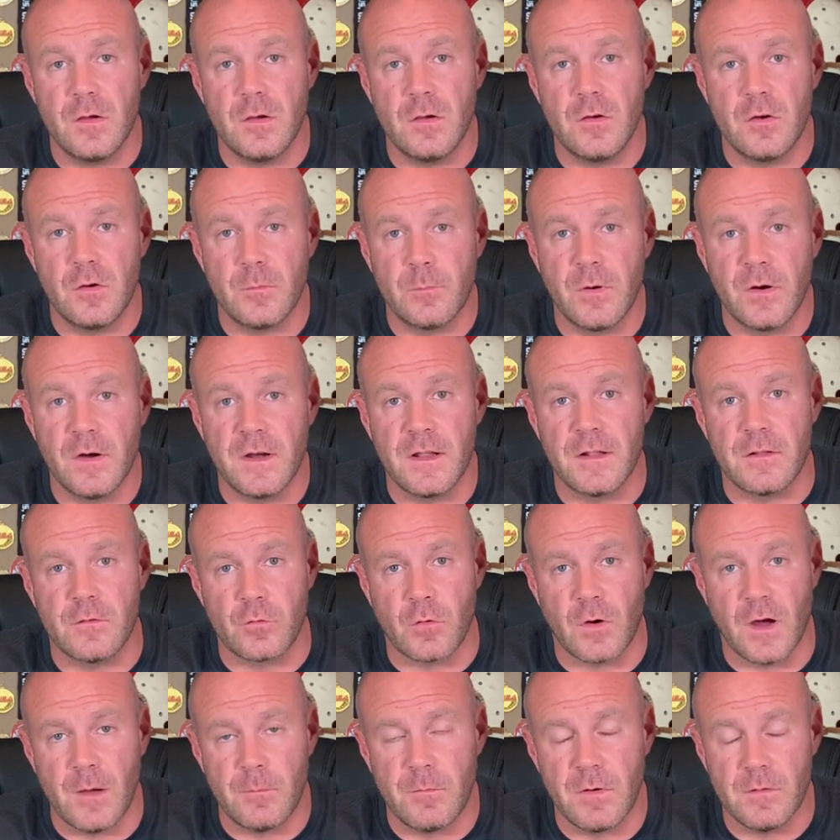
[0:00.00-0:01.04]
you're putting
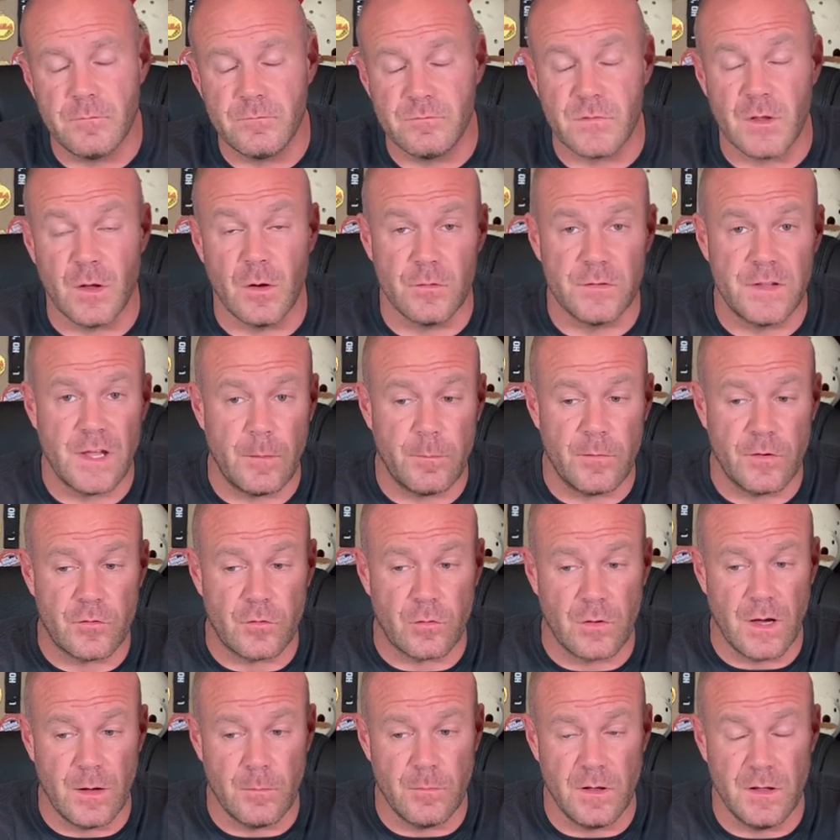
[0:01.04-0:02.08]
trauma on top of
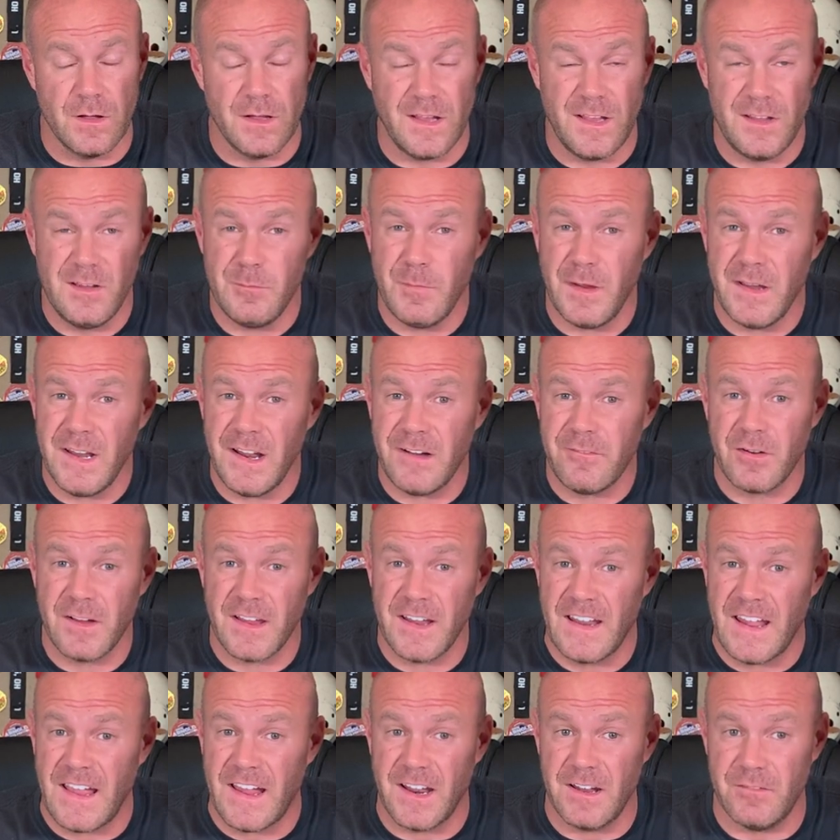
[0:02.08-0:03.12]
trauma, and you may never
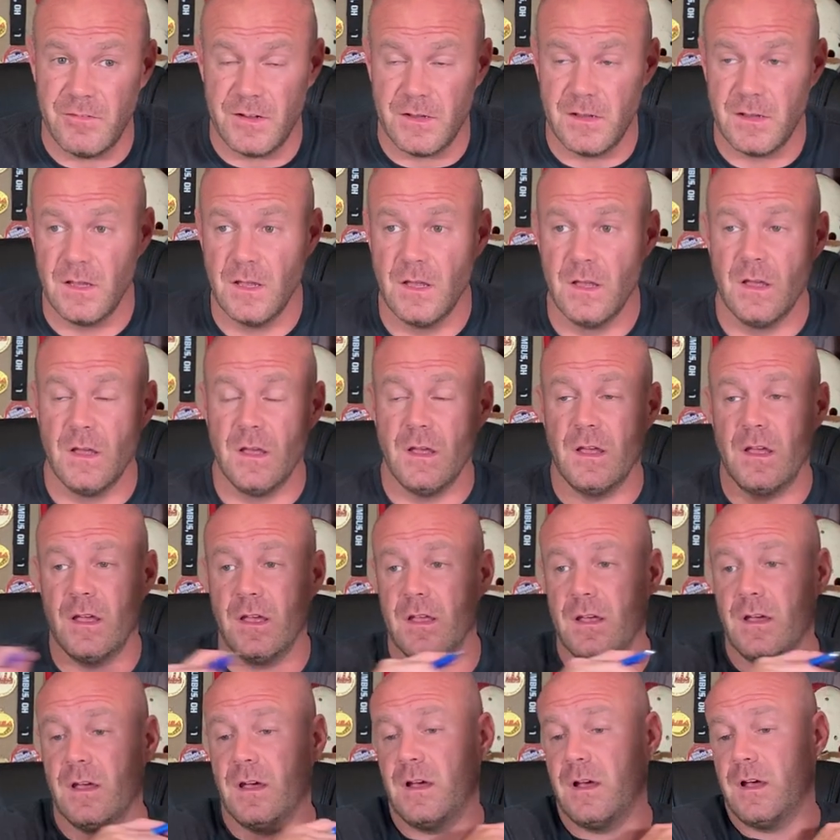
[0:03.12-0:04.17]
get out of it.
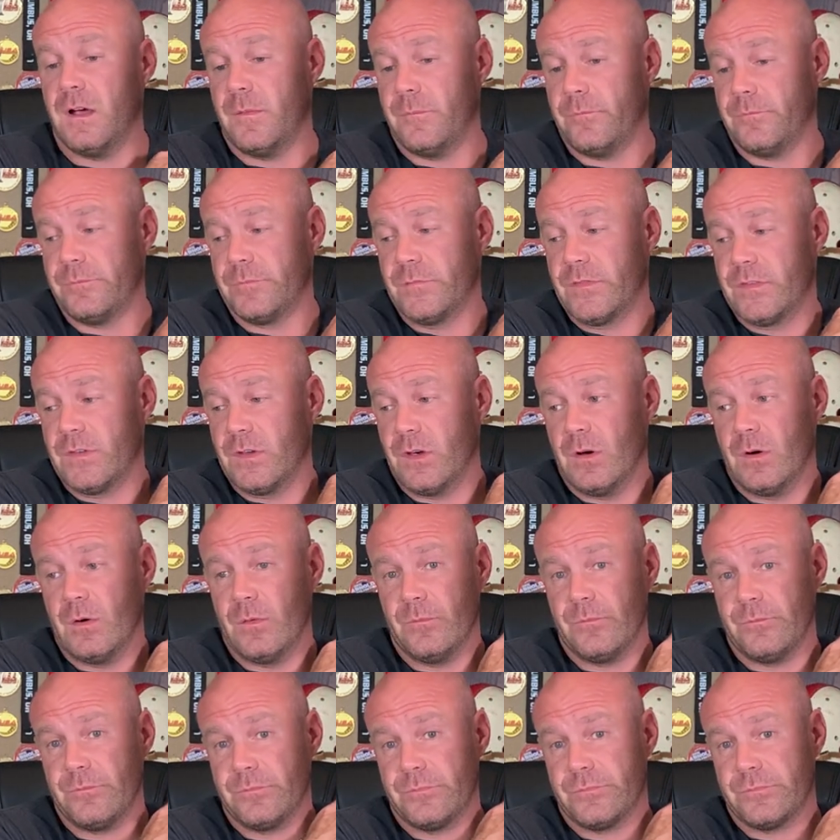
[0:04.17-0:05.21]

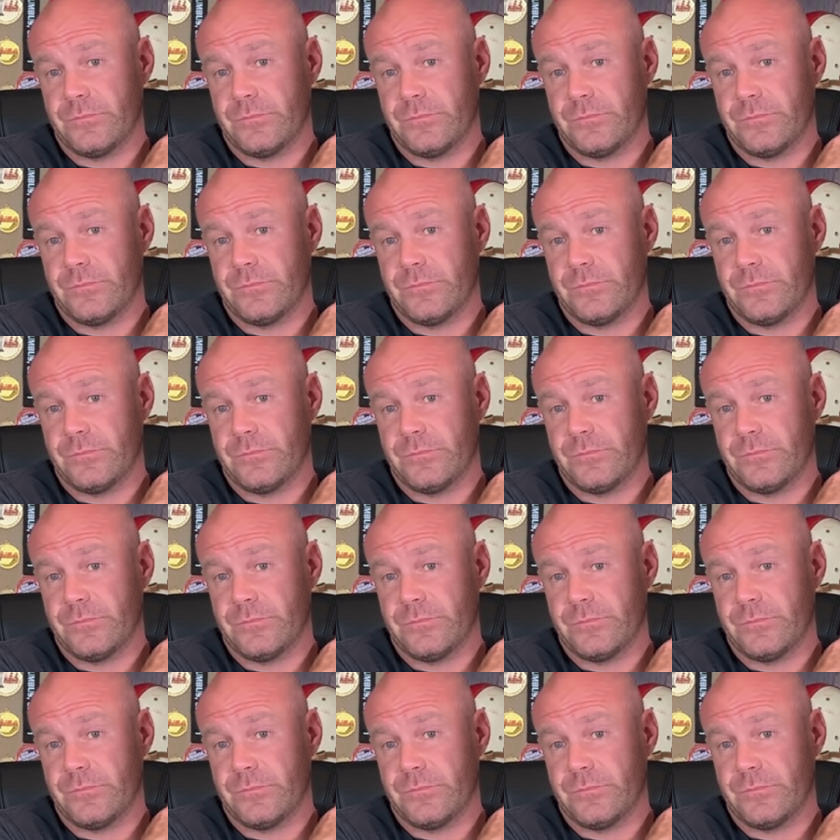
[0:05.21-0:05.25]
So